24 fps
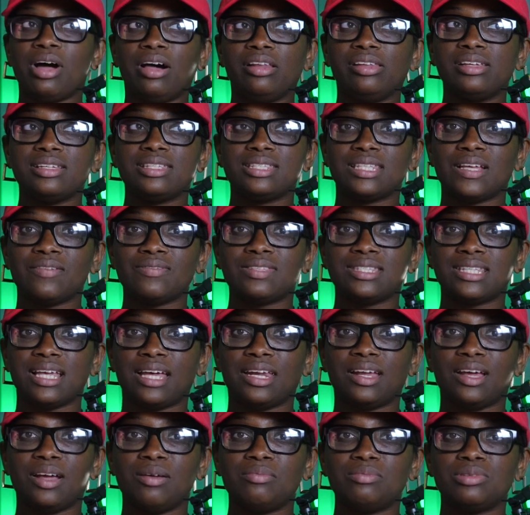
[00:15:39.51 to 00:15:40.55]
all this stuff
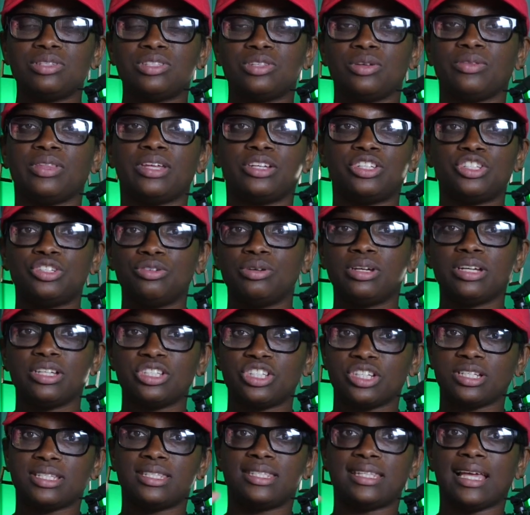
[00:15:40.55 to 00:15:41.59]
set up so that you can
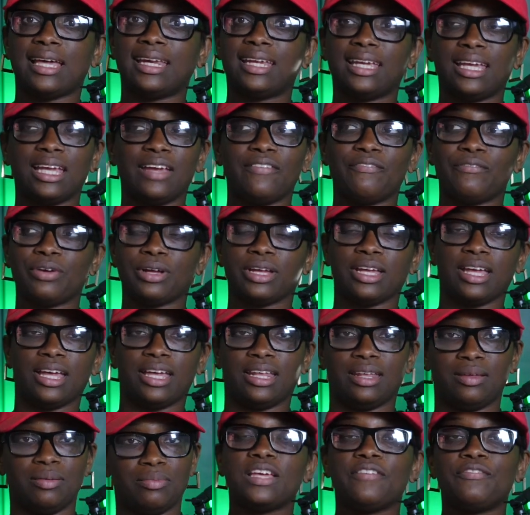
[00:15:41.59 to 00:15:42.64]
just set it and
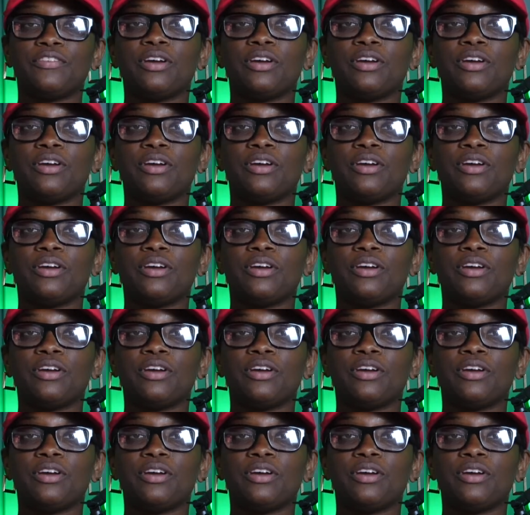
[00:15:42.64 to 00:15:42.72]
forget it.